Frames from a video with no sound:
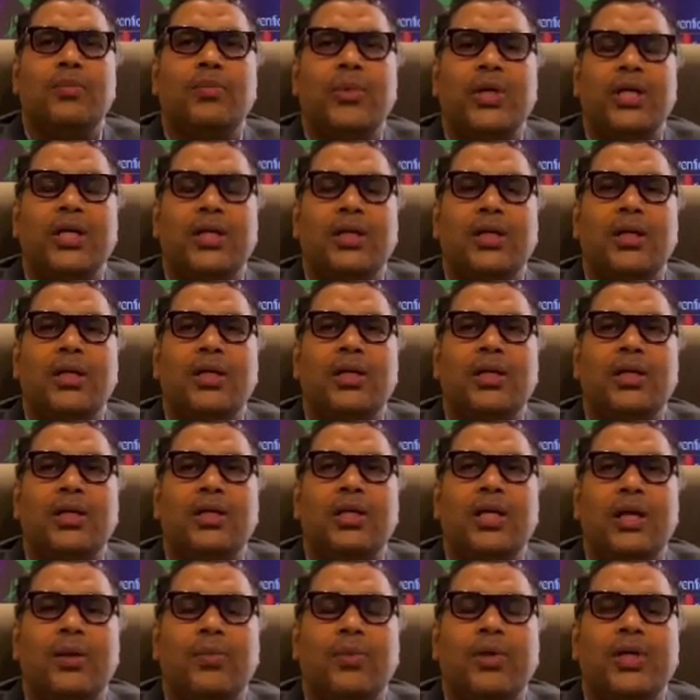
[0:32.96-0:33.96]
medically
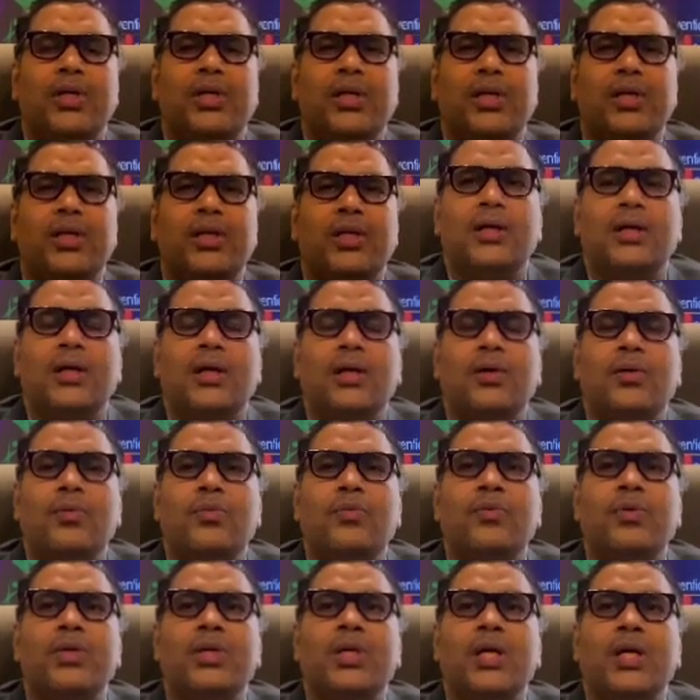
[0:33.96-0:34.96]
rehabilitated. Now
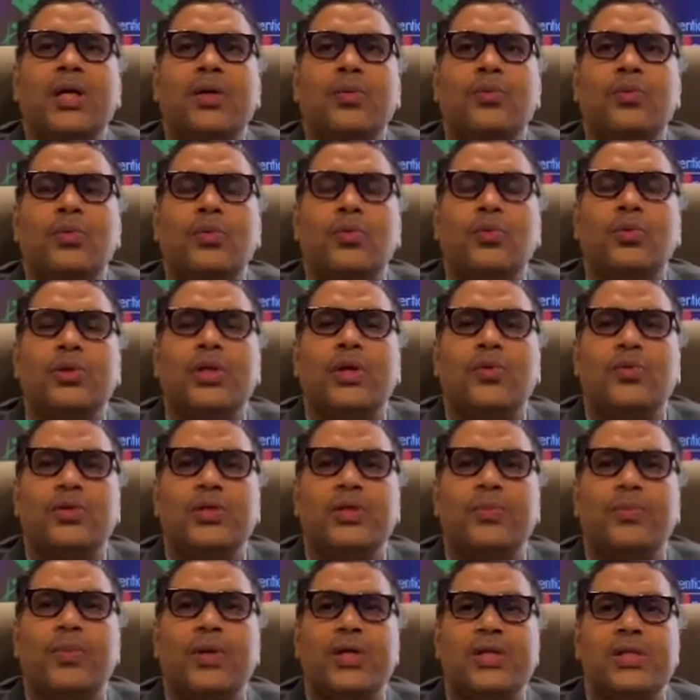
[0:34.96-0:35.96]
we have
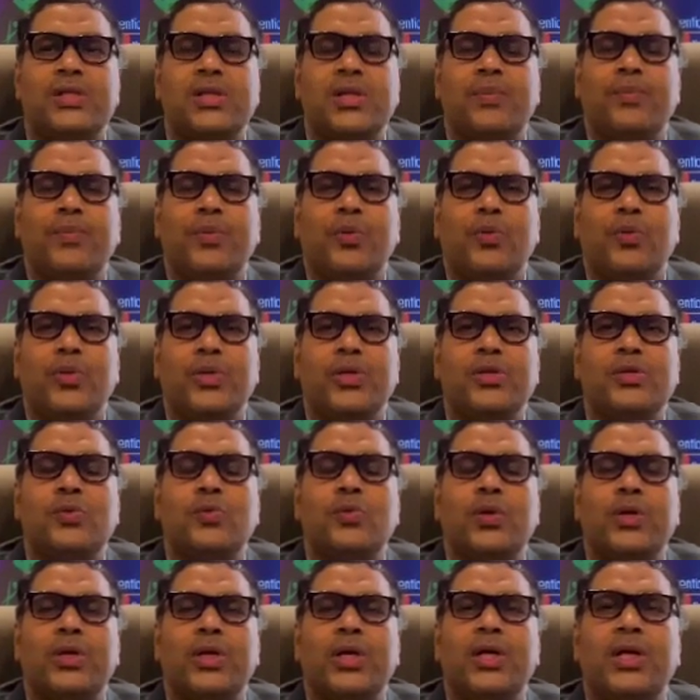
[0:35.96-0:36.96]
2,000 plus employers
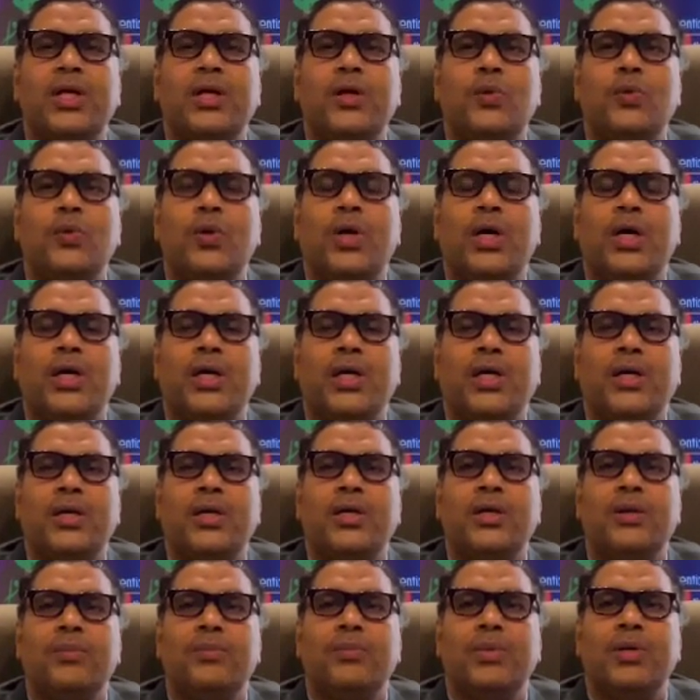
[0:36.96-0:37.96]
who are ready to hire
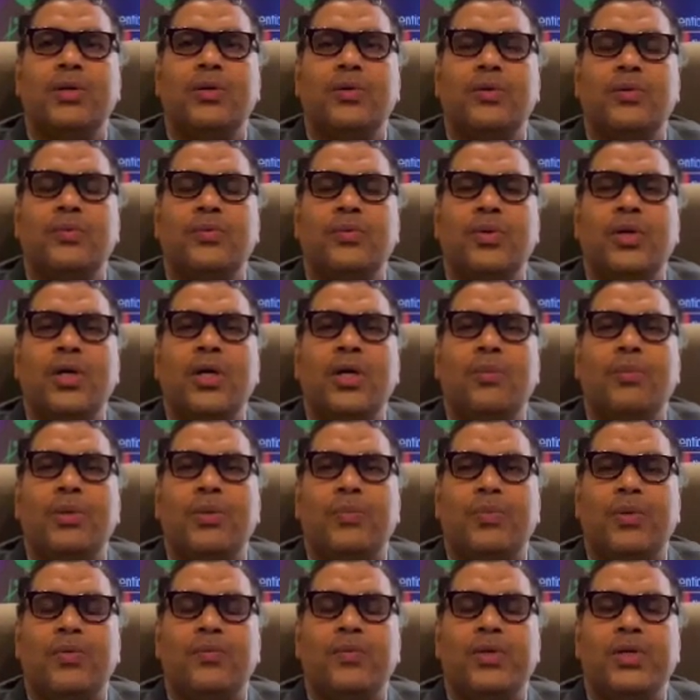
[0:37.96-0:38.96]
any number of
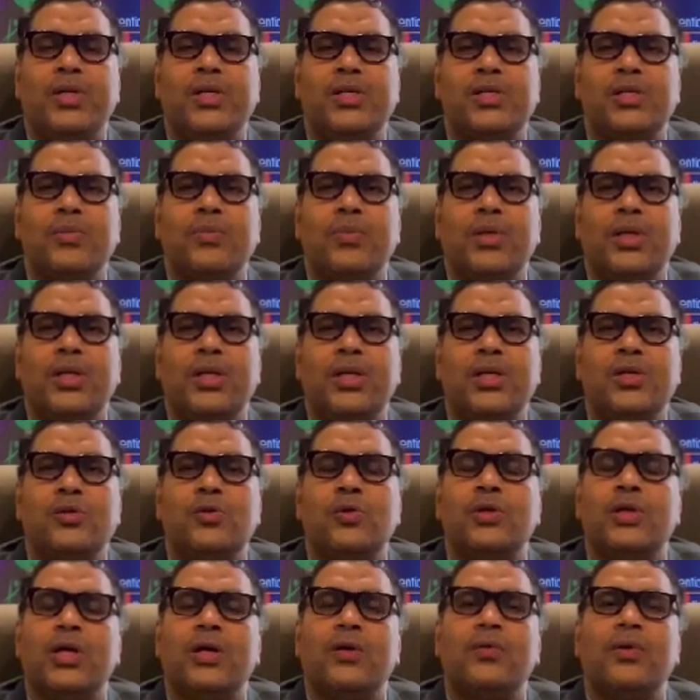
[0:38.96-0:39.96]
people with disability.
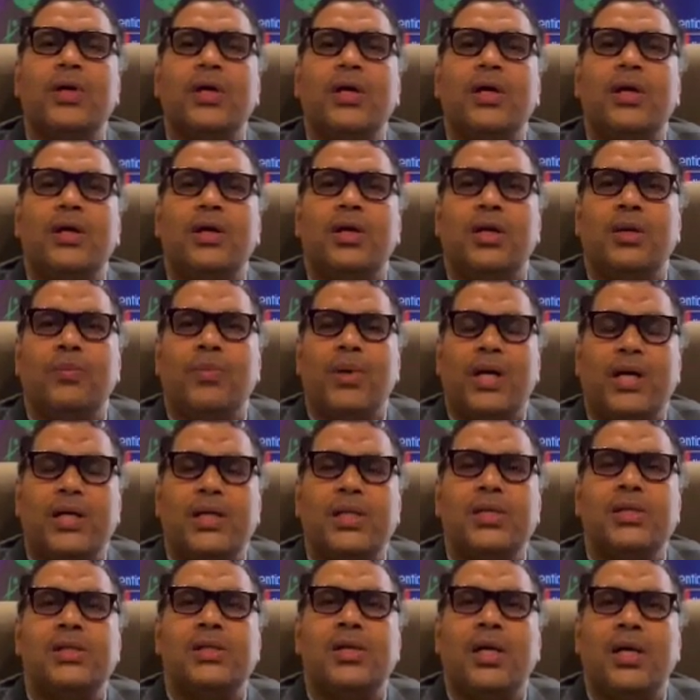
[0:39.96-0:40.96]
So now
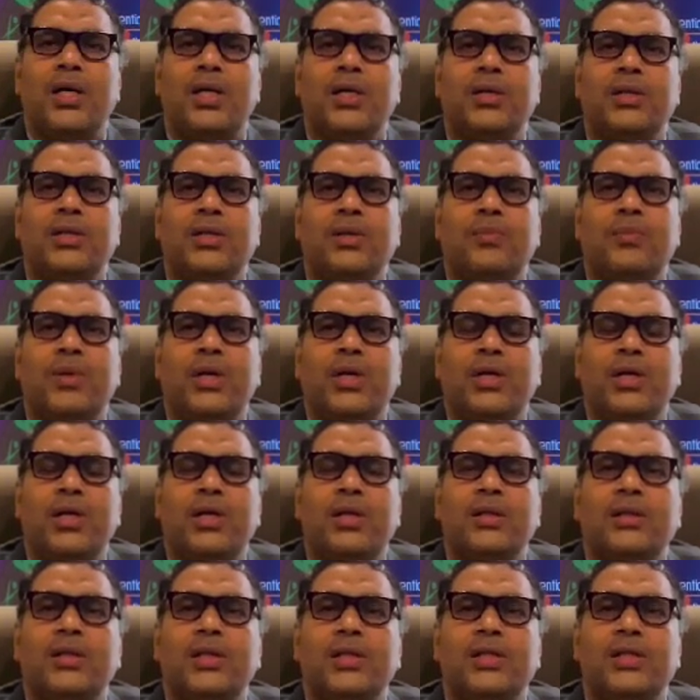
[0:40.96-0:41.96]
demand is high in the
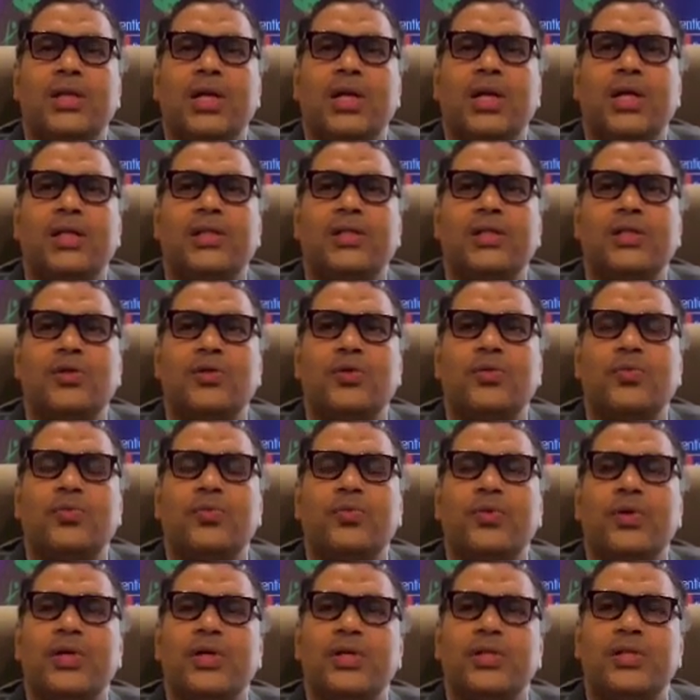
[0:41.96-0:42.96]
market. The challenge is
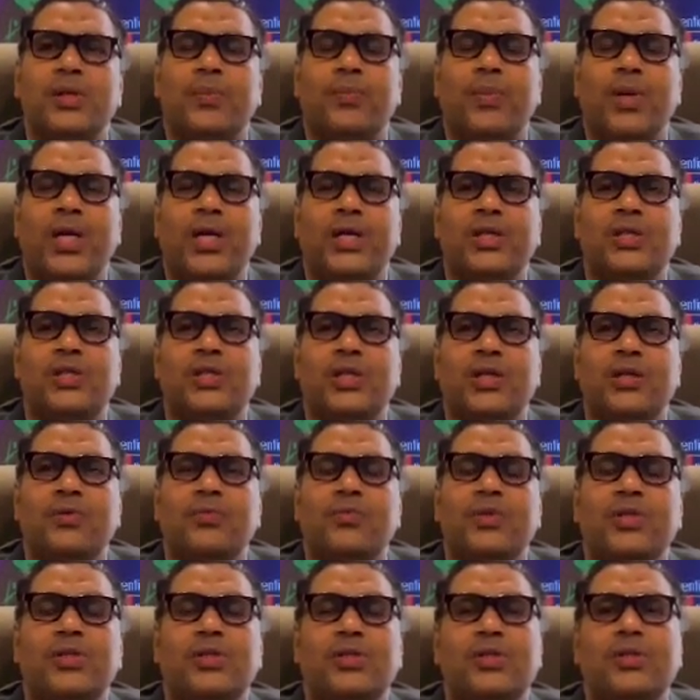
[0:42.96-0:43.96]
of supply
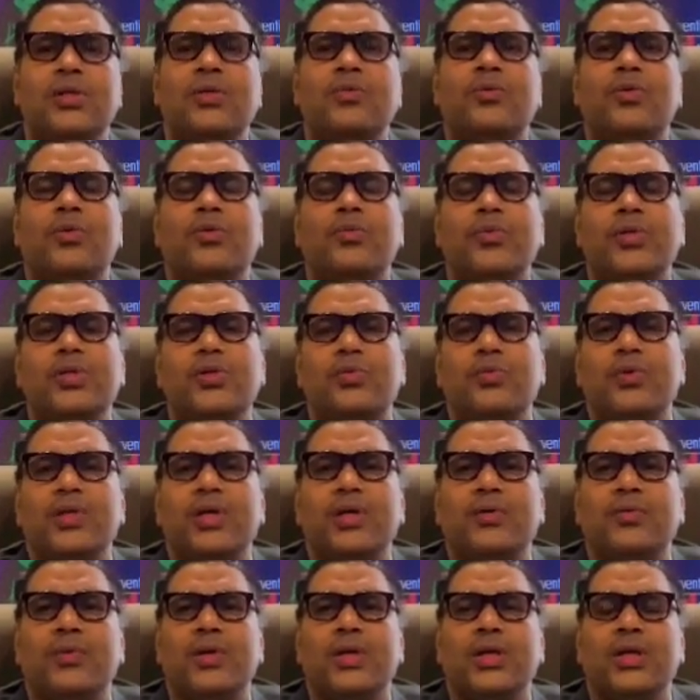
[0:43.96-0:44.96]
chain, for which we
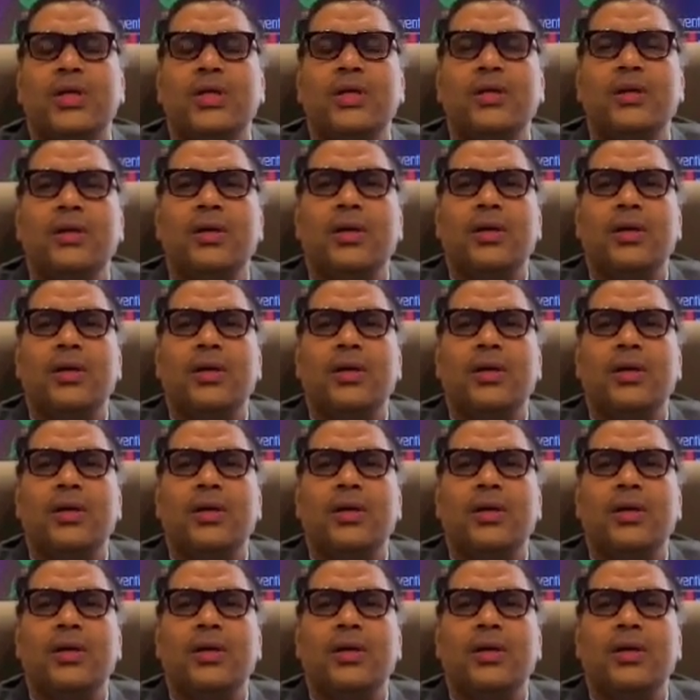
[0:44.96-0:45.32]
are working.